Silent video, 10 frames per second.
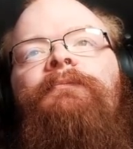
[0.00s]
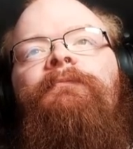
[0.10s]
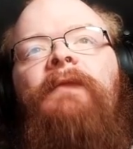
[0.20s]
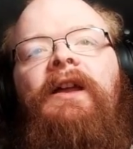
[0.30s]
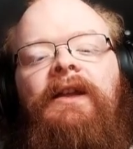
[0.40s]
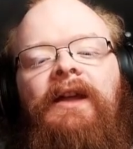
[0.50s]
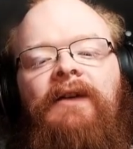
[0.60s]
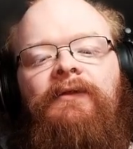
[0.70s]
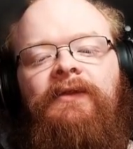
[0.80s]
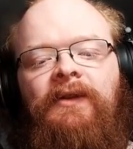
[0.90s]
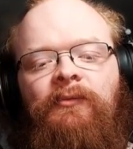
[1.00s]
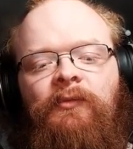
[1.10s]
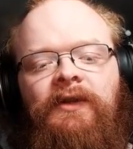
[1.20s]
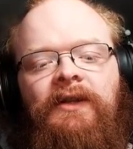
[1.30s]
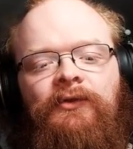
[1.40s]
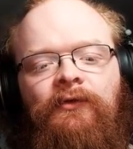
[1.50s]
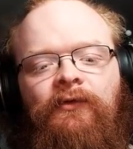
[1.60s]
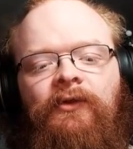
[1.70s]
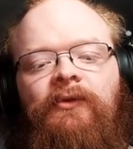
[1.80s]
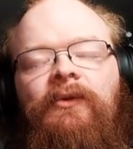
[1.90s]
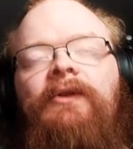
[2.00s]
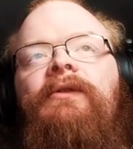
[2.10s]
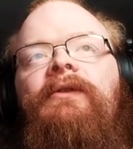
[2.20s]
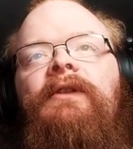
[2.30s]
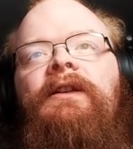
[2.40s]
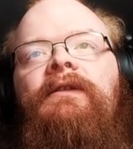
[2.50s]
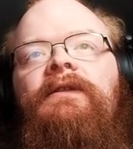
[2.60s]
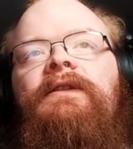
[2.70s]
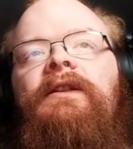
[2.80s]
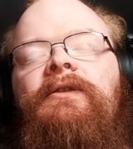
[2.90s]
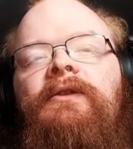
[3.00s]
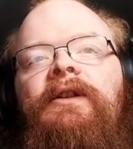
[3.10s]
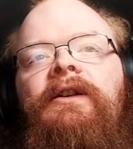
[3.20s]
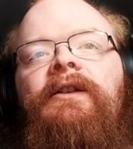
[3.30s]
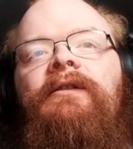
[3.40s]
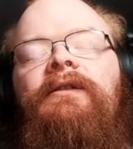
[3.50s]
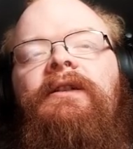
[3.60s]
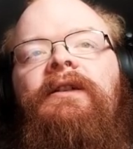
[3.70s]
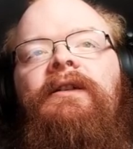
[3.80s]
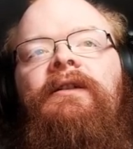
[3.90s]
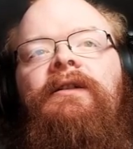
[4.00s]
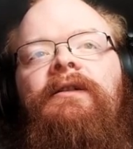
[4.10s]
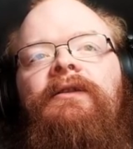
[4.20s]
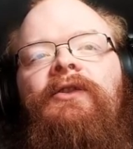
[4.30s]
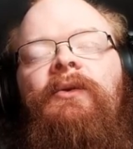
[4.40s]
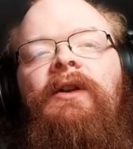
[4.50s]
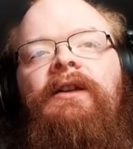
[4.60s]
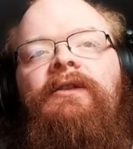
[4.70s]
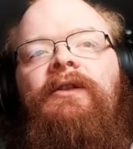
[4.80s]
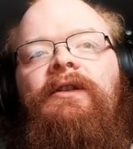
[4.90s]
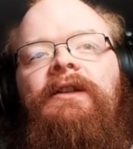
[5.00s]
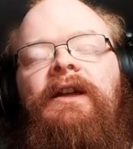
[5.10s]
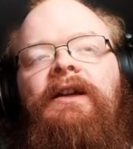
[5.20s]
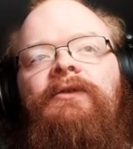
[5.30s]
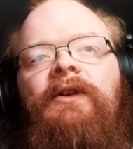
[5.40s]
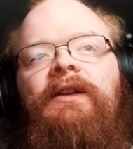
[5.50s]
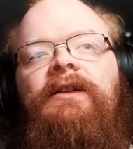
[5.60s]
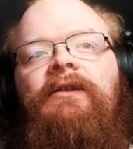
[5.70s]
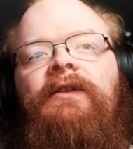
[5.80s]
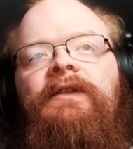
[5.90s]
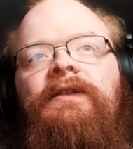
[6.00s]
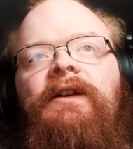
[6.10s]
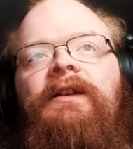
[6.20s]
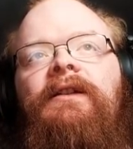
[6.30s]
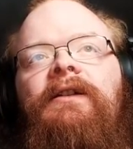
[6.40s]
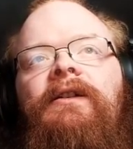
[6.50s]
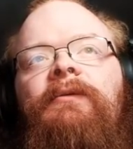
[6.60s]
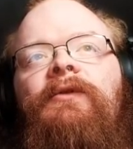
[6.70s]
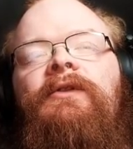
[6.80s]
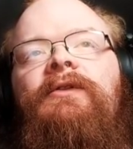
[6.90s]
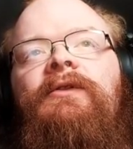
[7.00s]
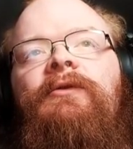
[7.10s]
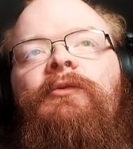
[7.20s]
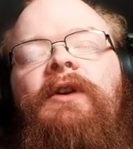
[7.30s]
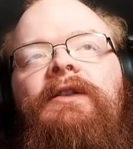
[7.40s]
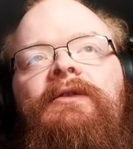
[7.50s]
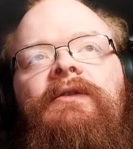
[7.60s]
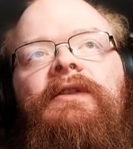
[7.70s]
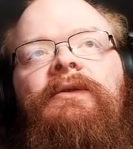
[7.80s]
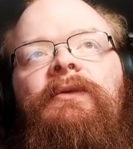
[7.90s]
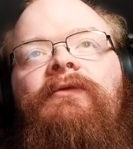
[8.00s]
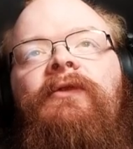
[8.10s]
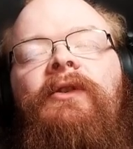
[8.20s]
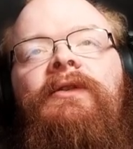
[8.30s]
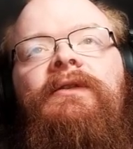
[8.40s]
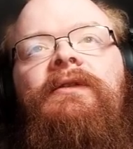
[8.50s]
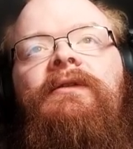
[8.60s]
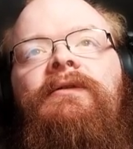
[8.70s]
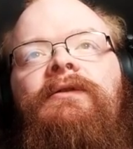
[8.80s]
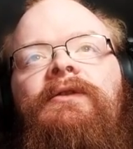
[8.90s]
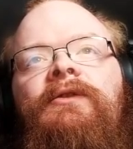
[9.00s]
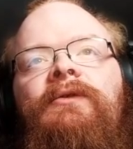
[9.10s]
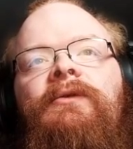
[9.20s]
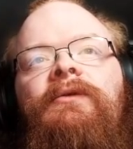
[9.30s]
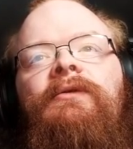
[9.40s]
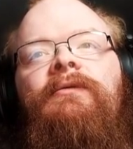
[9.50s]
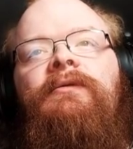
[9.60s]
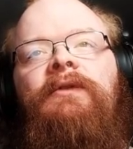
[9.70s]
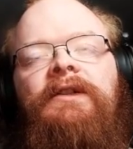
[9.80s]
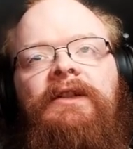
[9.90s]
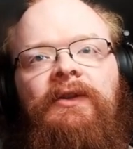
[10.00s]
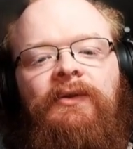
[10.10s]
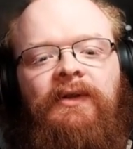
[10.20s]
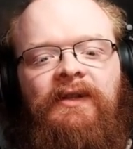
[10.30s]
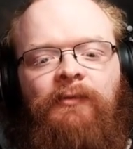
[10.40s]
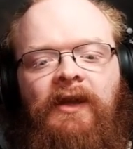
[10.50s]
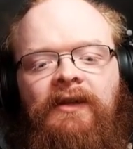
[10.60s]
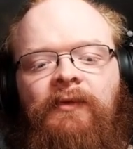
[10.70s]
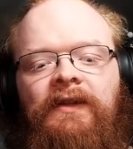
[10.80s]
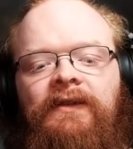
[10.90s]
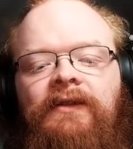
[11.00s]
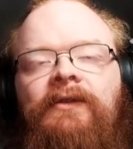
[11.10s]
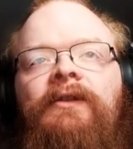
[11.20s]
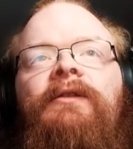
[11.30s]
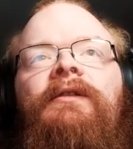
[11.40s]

And I have some potential for growth in the center here. So while I could attack and try to kill this side here, I'm going to pressure this one first to continue to expand my center.